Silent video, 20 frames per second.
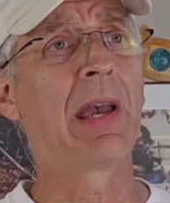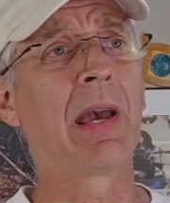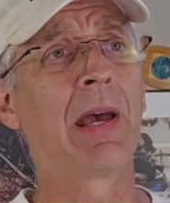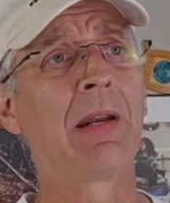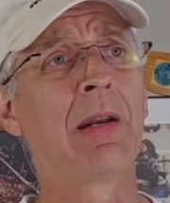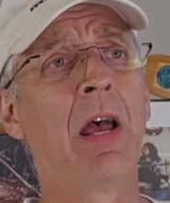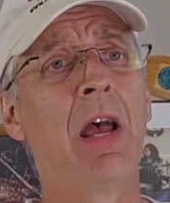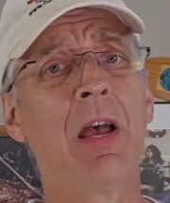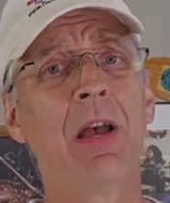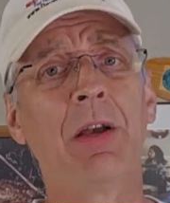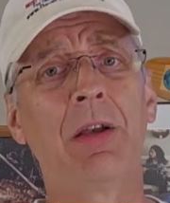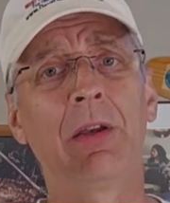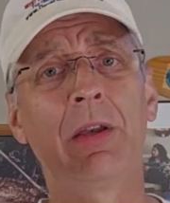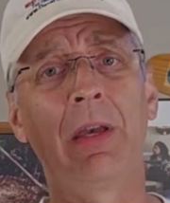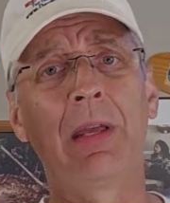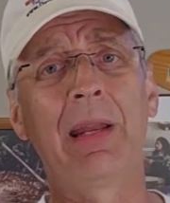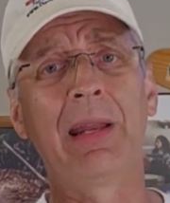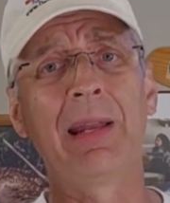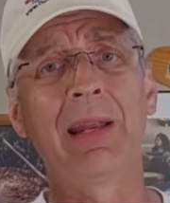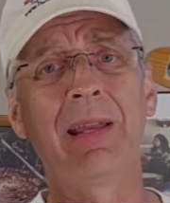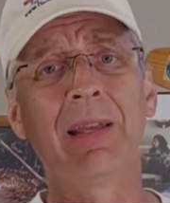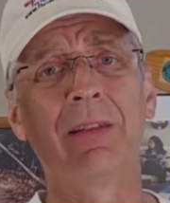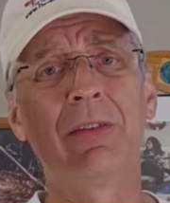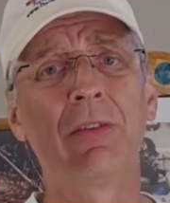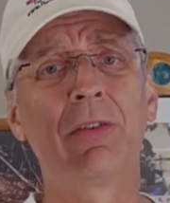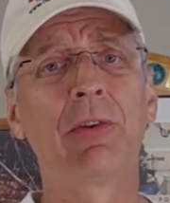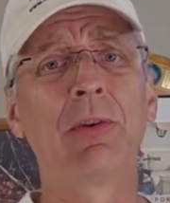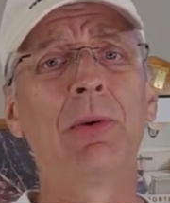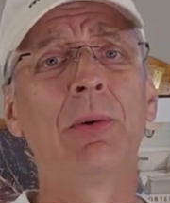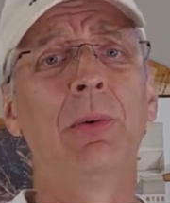can get
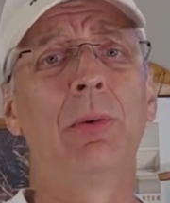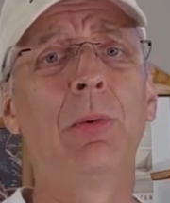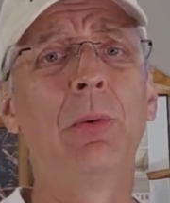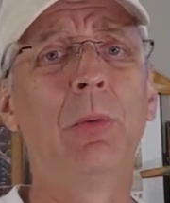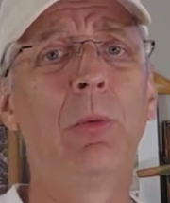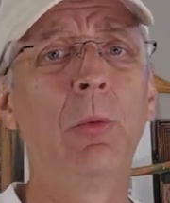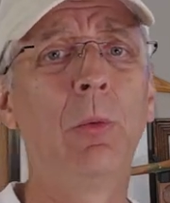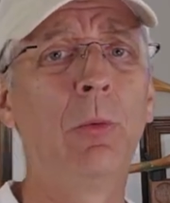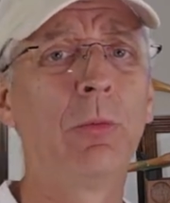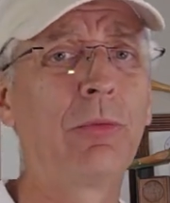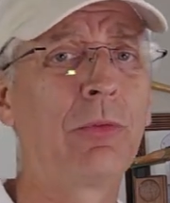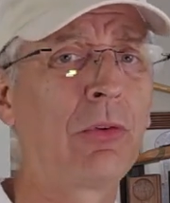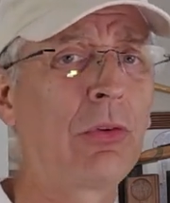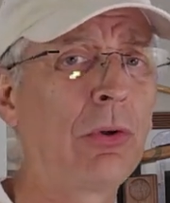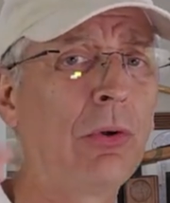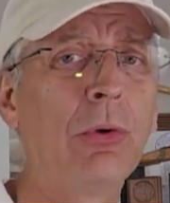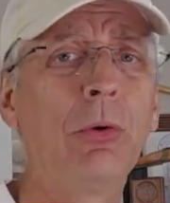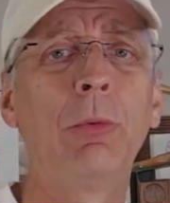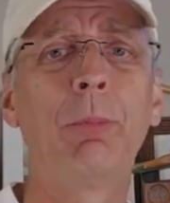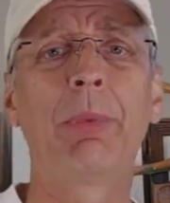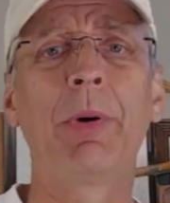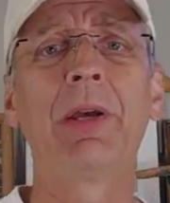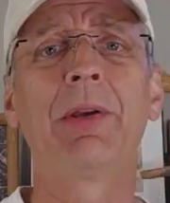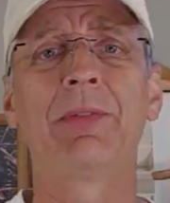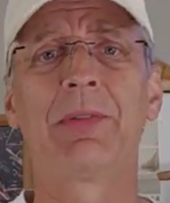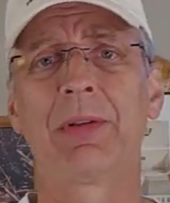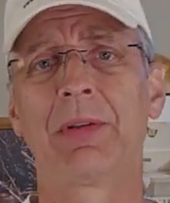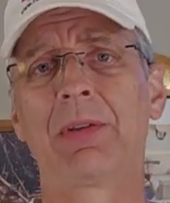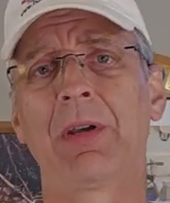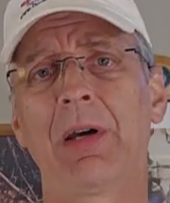into 2
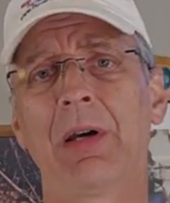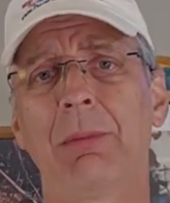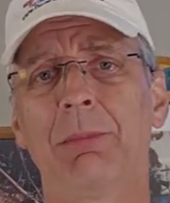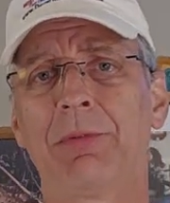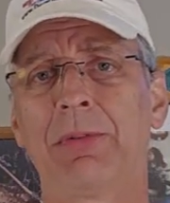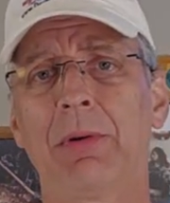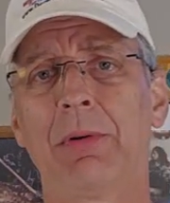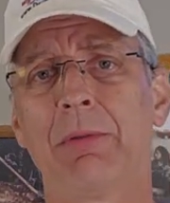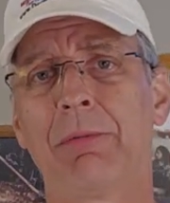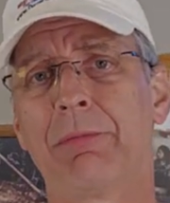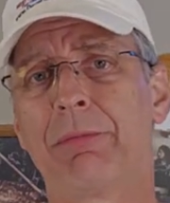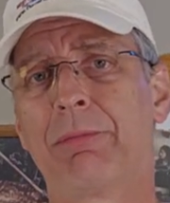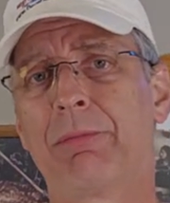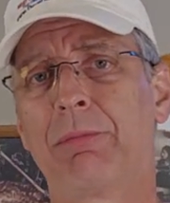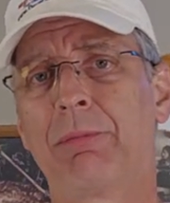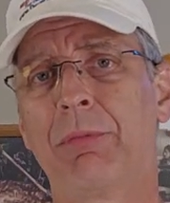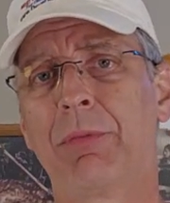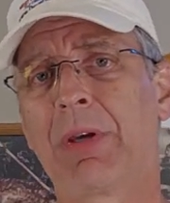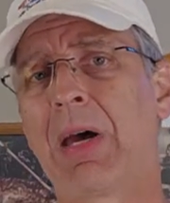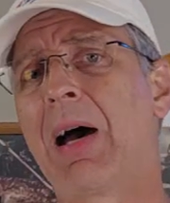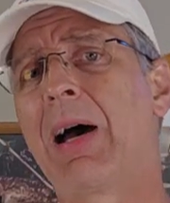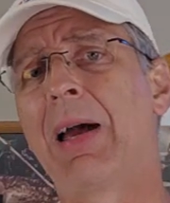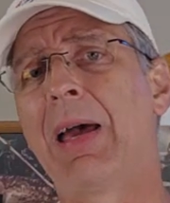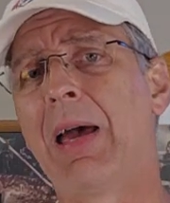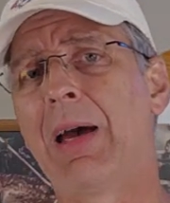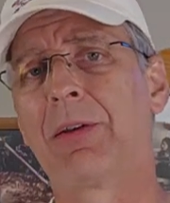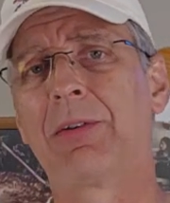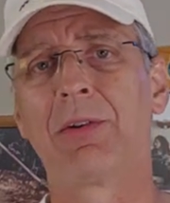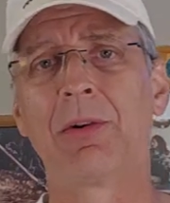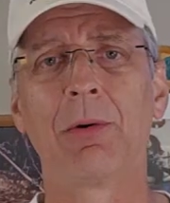basic types of
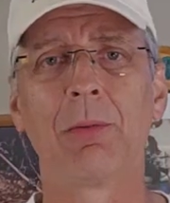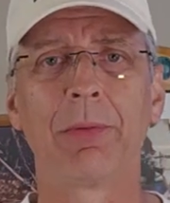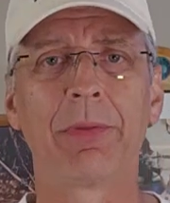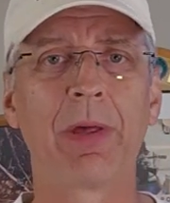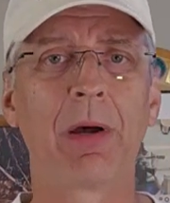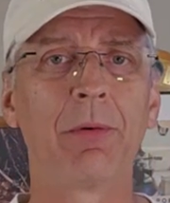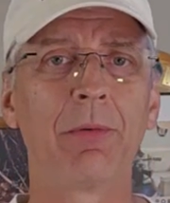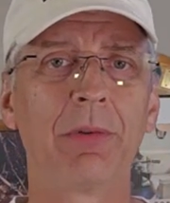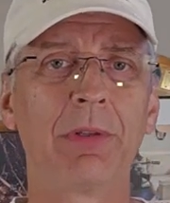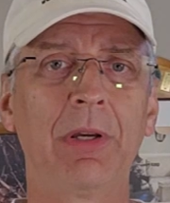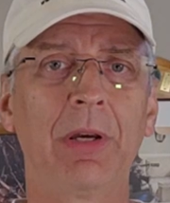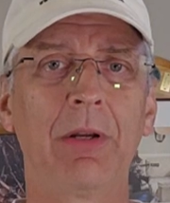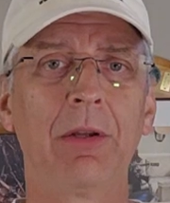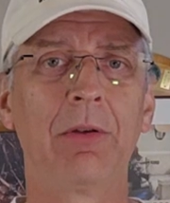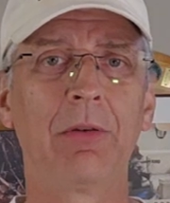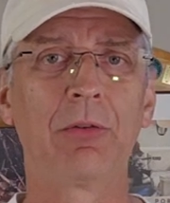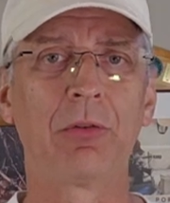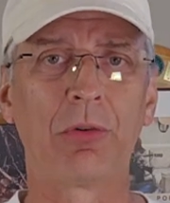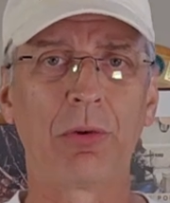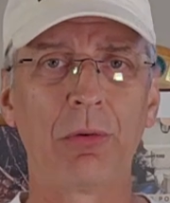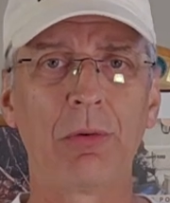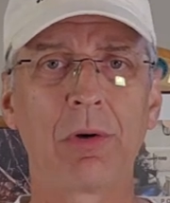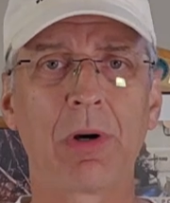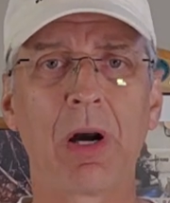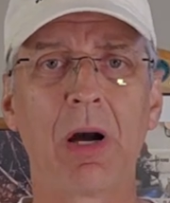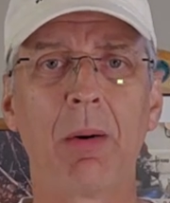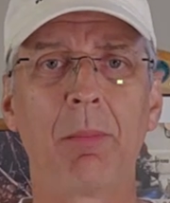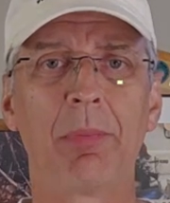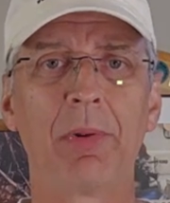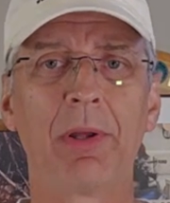kayaks here without getting too
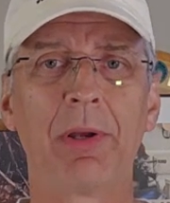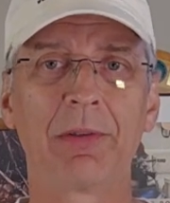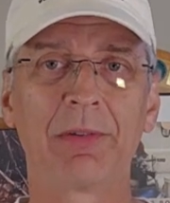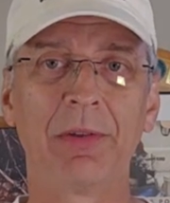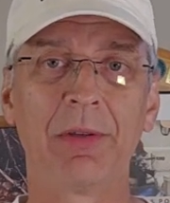complex.